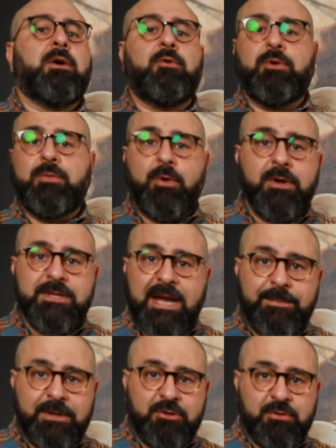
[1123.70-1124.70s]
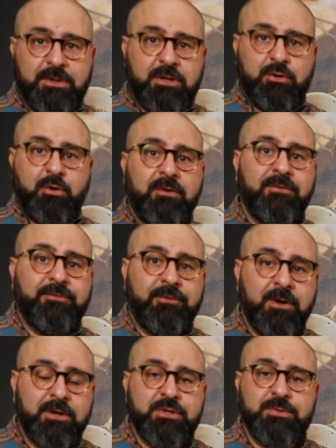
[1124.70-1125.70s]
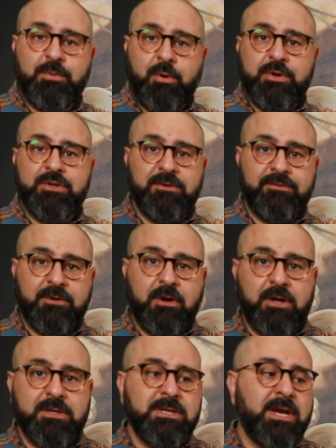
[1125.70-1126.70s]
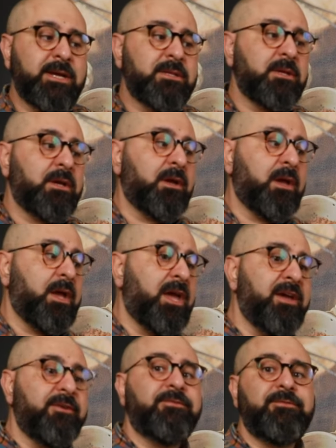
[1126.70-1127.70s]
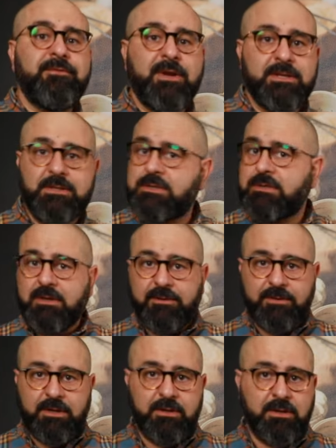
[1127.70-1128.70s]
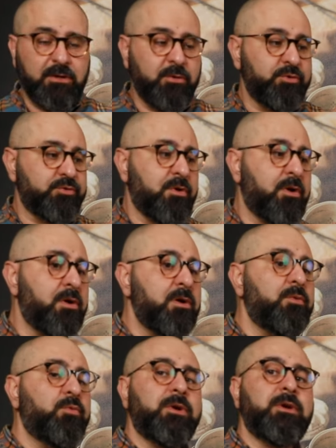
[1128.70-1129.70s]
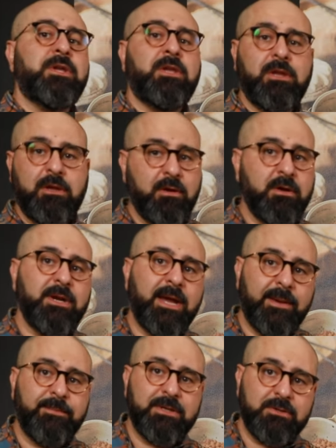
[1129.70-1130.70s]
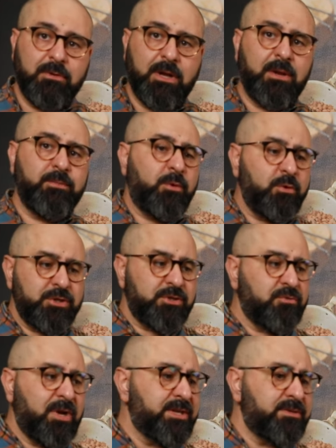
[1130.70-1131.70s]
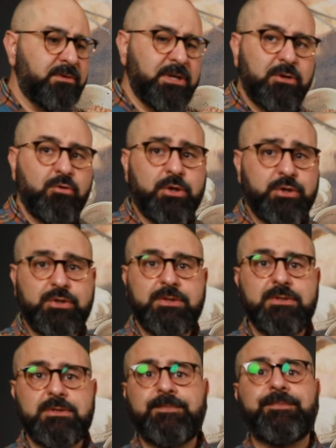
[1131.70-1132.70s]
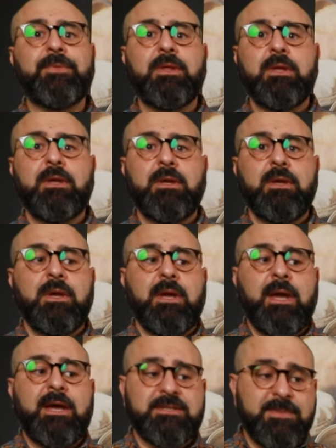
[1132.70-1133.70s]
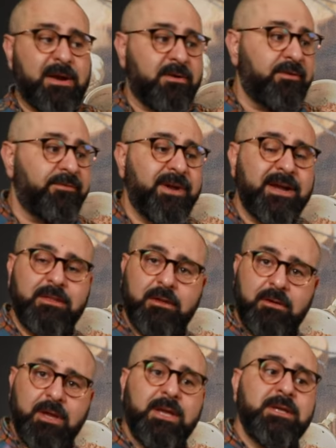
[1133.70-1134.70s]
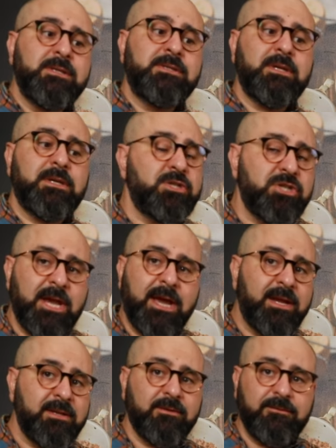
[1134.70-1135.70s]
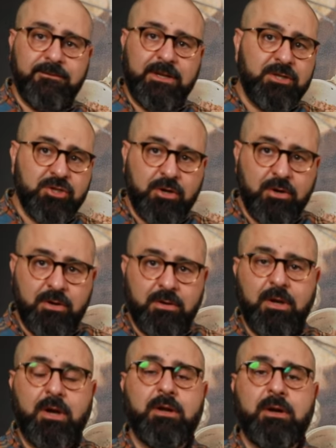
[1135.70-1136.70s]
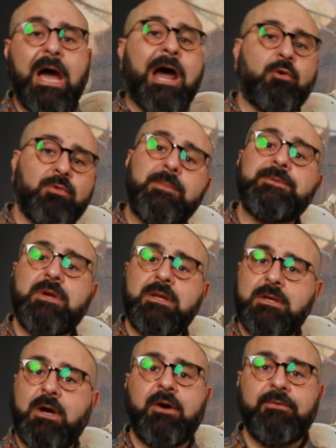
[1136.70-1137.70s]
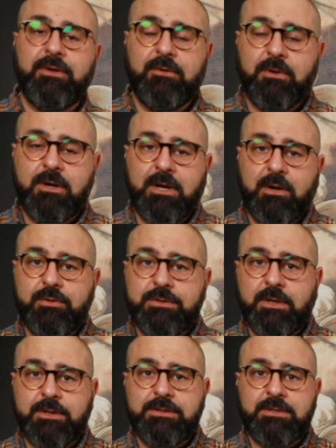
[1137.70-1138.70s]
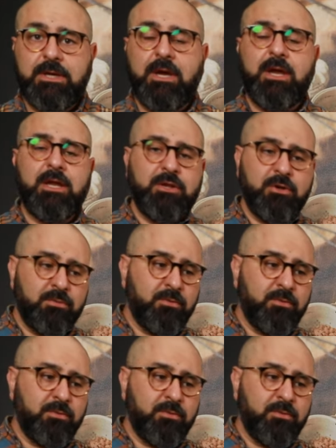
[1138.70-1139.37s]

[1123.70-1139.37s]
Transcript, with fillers: we're more than happy to be your first point of contact if necessary, if anything goes wrong. We're here and happy to help or just to answer any questions. As a matter of fact, there is a chat feature on our website, coffeewarehouse.ca, and you're